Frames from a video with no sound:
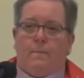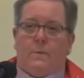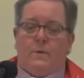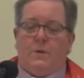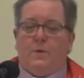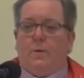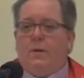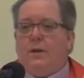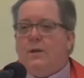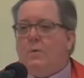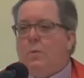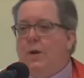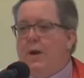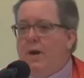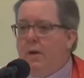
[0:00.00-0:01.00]
So
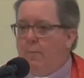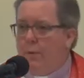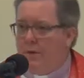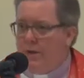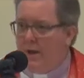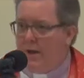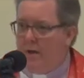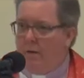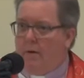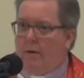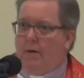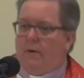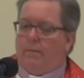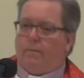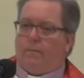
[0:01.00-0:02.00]
this week in
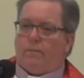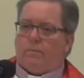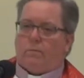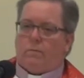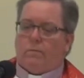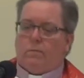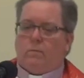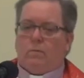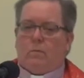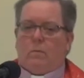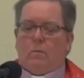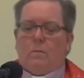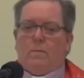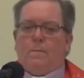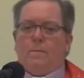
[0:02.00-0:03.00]
particular,
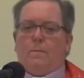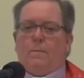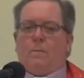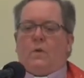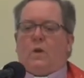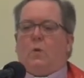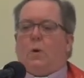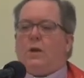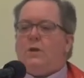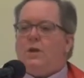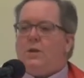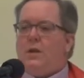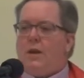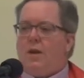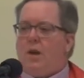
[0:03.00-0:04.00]
the
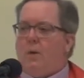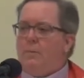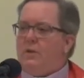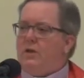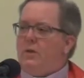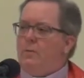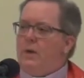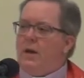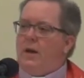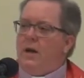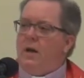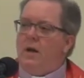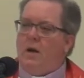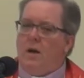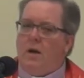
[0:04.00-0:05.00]
question that comes to
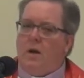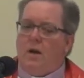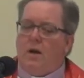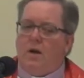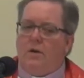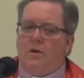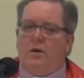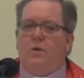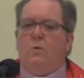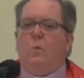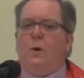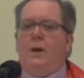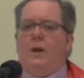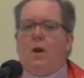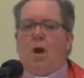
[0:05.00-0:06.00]
me, do
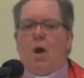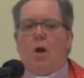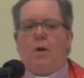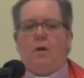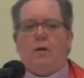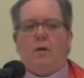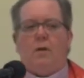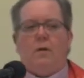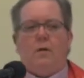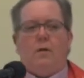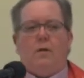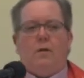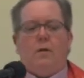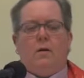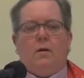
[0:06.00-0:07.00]
we honor
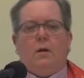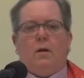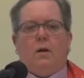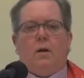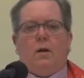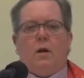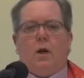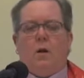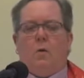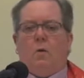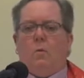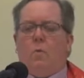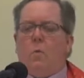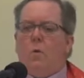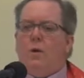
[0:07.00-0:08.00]

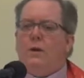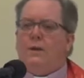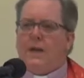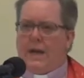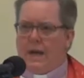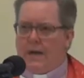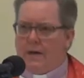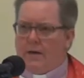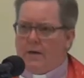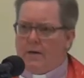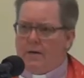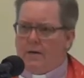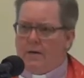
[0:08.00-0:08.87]
our war dead